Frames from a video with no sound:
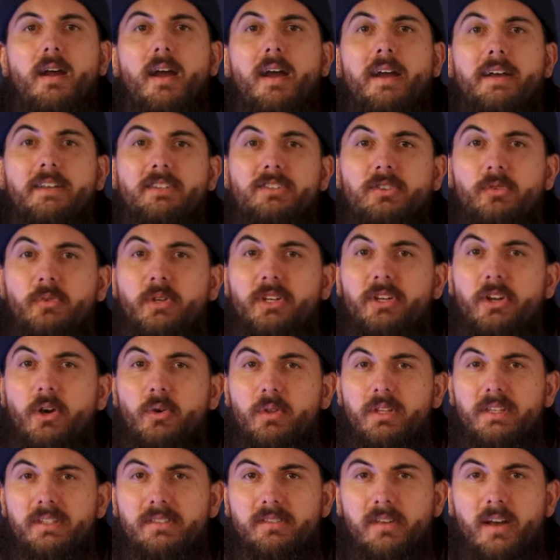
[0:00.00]
All right, so we
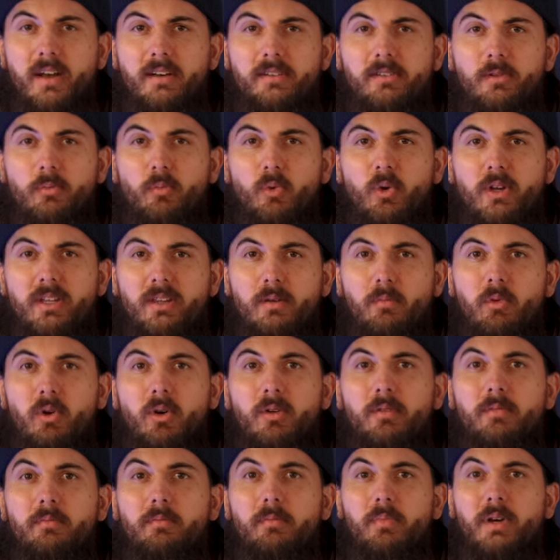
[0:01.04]
know these socks are
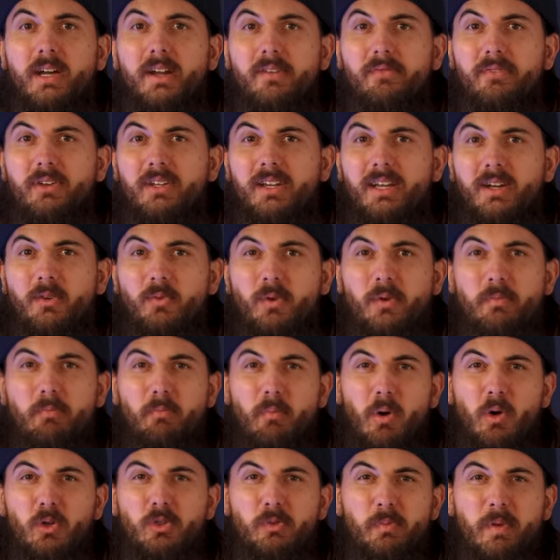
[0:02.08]
breathable, but I feel like when
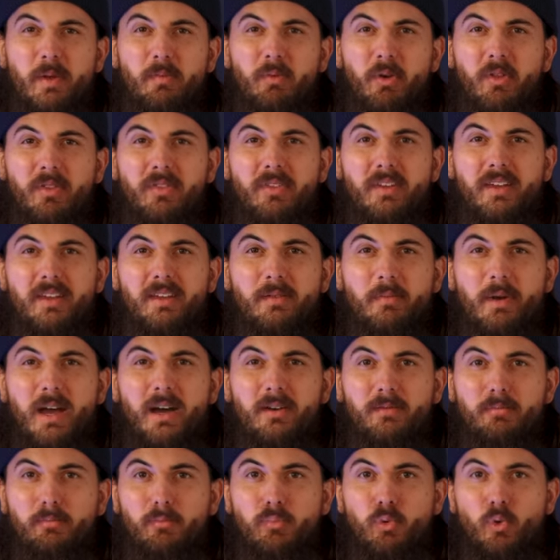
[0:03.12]
most people think
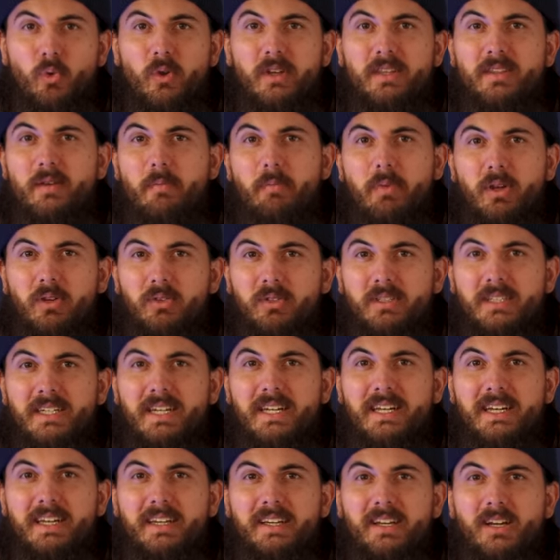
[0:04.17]
about breathability,
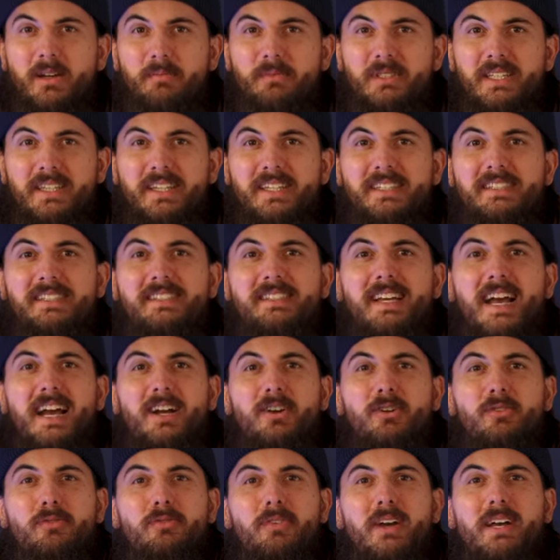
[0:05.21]
it comes at the
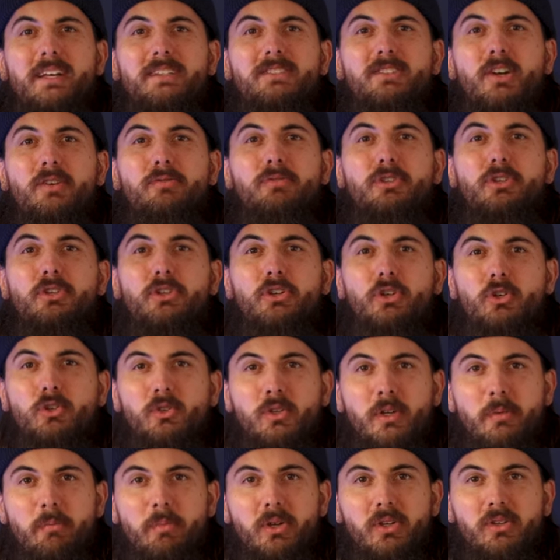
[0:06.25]
sacrifice of
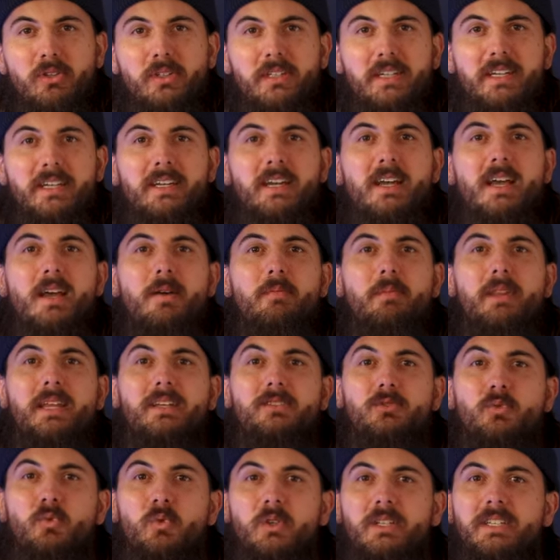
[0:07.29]
durability, but
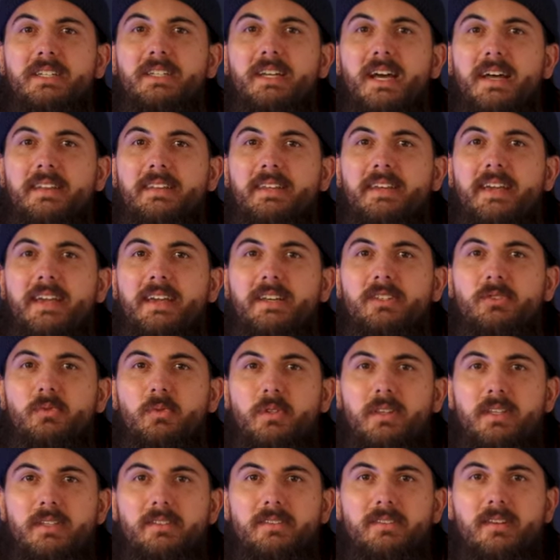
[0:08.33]
that's really not the case
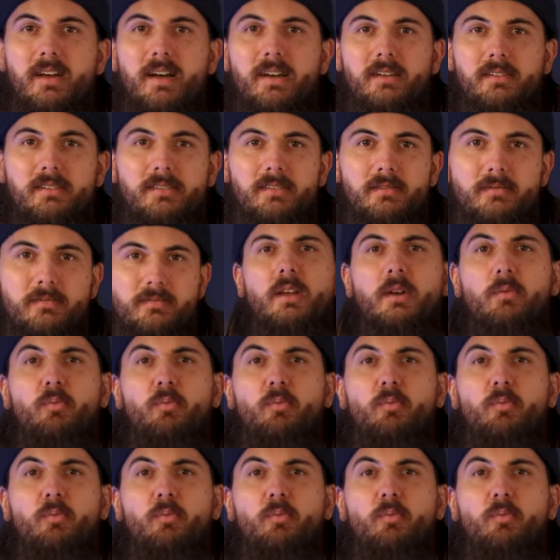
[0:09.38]
with these socks.